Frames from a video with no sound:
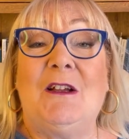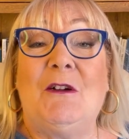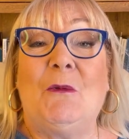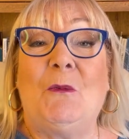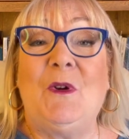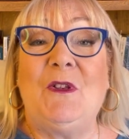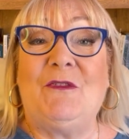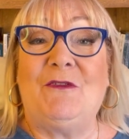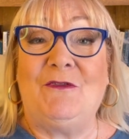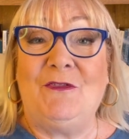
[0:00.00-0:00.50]

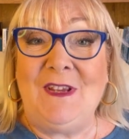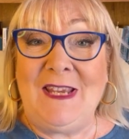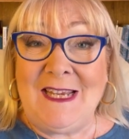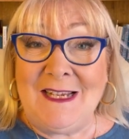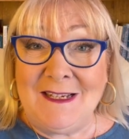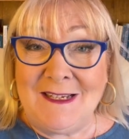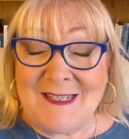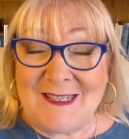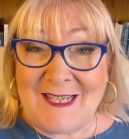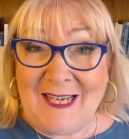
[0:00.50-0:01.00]
with
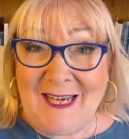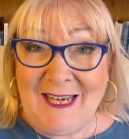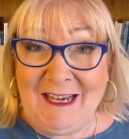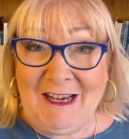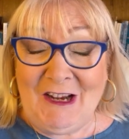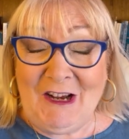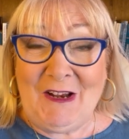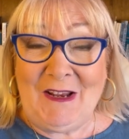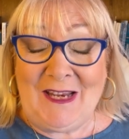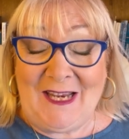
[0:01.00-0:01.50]
Venus
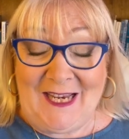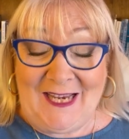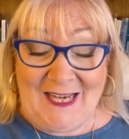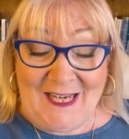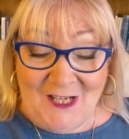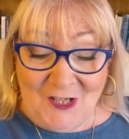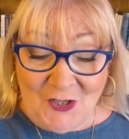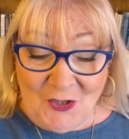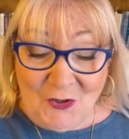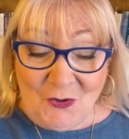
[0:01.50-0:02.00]
here
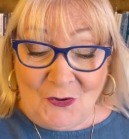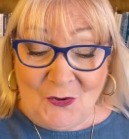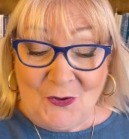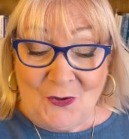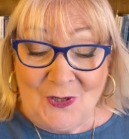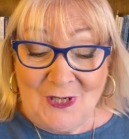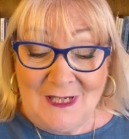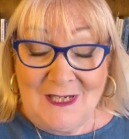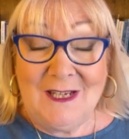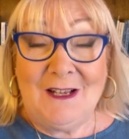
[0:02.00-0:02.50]
in
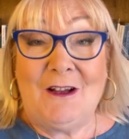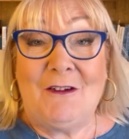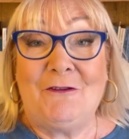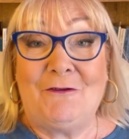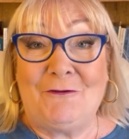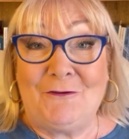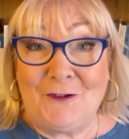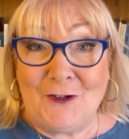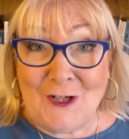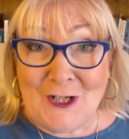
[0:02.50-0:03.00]
your
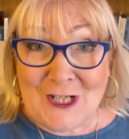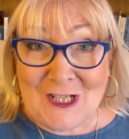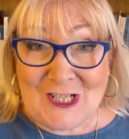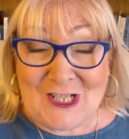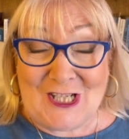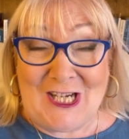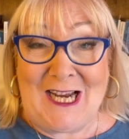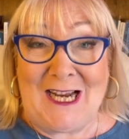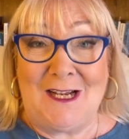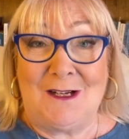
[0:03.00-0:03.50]

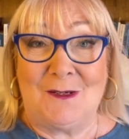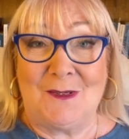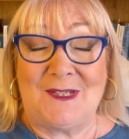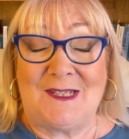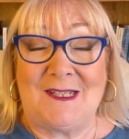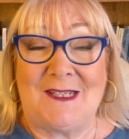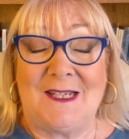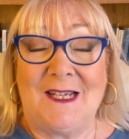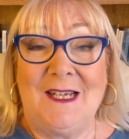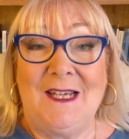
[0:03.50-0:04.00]
first
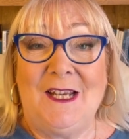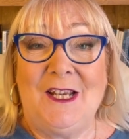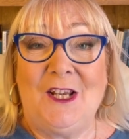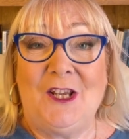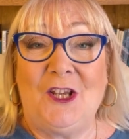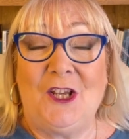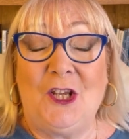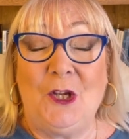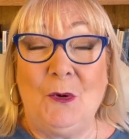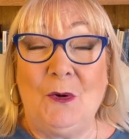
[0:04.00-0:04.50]
house,
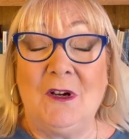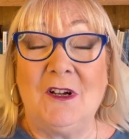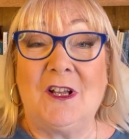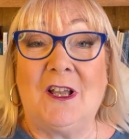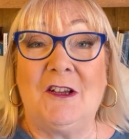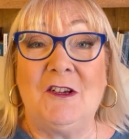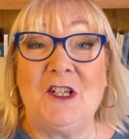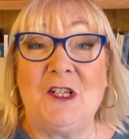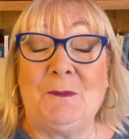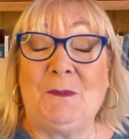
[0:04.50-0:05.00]
you are
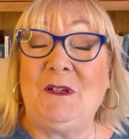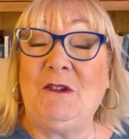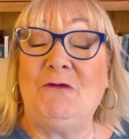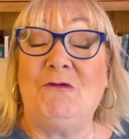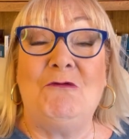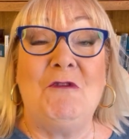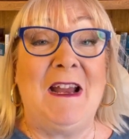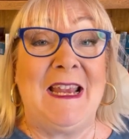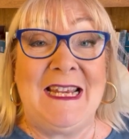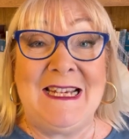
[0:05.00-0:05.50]
going to be
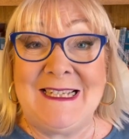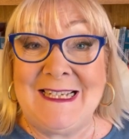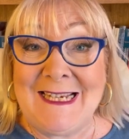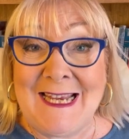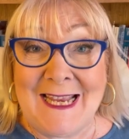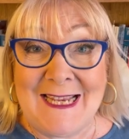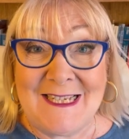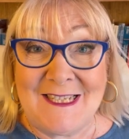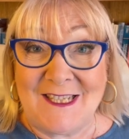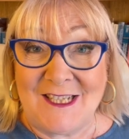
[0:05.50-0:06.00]

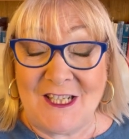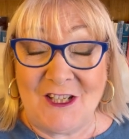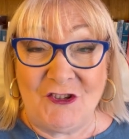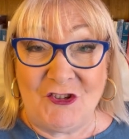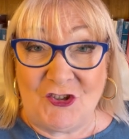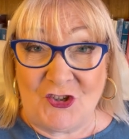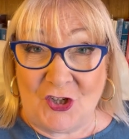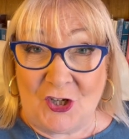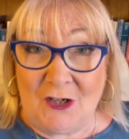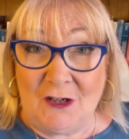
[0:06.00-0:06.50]
radiating
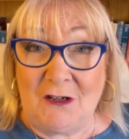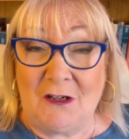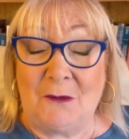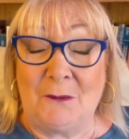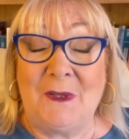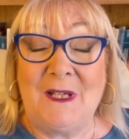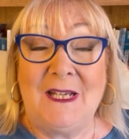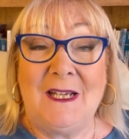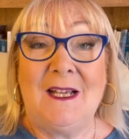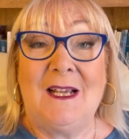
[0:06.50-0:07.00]

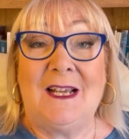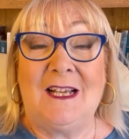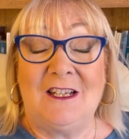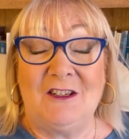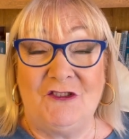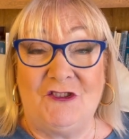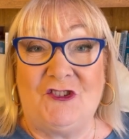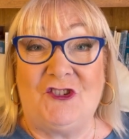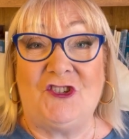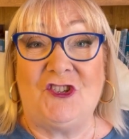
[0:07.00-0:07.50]
charm
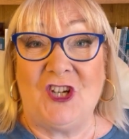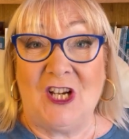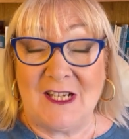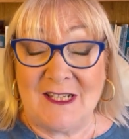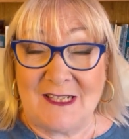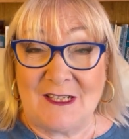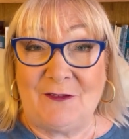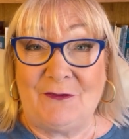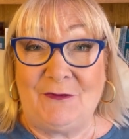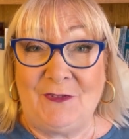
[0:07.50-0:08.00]
and
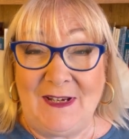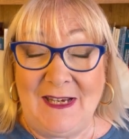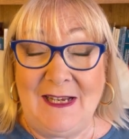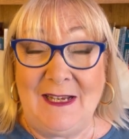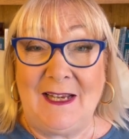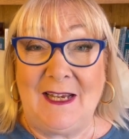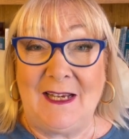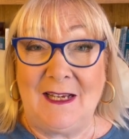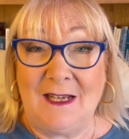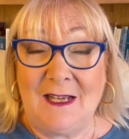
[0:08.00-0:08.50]
just
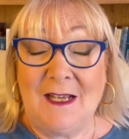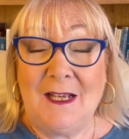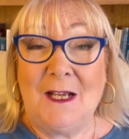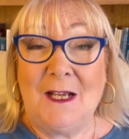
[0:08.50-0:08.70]
feeling